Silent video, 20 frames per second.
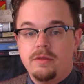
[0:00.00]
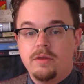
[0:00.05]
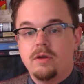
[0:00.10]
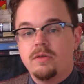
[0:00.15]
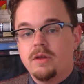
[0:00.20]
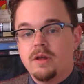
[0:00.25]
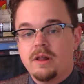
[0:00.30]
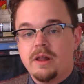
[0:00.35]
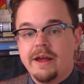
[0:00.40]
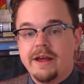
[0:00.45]

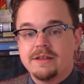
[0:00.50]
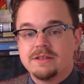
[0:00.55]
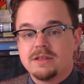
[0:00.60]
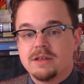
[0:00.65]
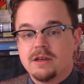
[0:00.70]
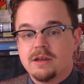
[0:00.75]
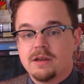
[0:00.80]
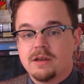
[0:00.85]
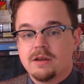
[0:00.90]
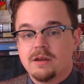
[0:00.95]
They're the
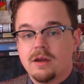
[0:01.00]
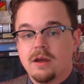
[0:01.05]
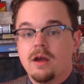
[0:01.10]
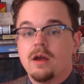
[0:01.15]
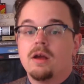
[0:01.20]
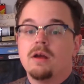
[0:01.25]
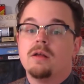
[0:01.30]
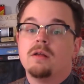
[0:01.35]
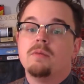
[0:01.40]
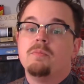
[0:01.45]
classic
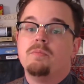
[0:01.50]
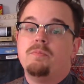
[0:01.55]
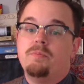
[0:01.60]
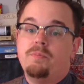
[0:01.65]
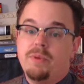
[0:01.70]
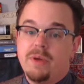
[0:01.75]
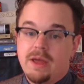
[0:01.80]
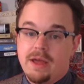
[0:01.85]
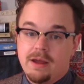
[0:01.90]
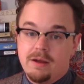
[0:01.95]

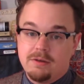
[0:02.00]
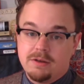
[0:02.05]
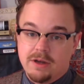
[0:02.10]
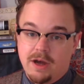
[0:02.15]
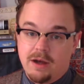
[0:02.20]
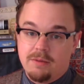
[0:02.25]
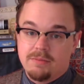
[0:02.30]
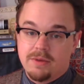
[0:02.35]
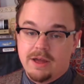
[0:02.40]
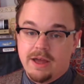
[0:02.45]
big
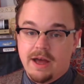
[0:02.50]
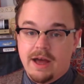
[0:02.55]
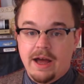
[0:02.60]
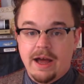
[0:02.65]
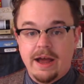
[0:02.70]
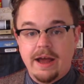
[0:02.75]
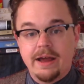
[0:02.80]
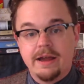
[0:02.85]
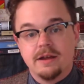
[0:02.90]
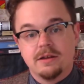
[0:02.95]
dumb
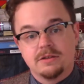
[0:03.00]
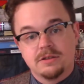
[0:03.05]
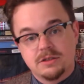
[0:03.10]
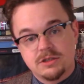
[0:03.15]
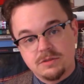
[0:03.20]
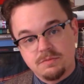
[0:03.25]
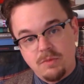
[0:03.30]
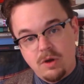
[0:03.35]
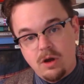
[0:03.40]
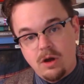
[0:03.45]
guy,
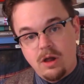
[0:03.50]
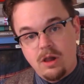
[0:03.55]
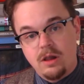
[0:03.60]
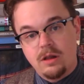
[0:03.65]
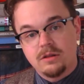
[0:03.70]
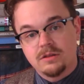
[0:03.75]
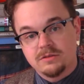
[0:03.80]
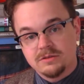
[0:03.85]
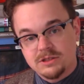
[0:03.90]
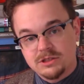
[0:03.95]

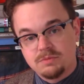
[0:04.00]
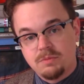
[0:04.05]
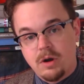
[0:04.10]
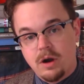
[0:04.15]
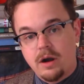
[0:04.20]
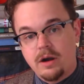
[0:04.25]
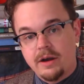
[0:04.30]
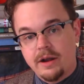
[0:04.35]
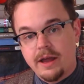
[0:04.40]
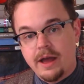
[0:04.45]
small
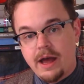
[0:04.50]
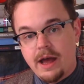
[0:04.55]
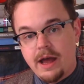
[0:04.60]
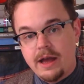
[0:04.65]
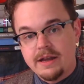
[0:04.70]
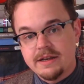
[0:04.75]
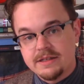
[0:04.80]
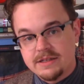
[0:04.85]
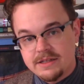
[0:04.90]
smart guy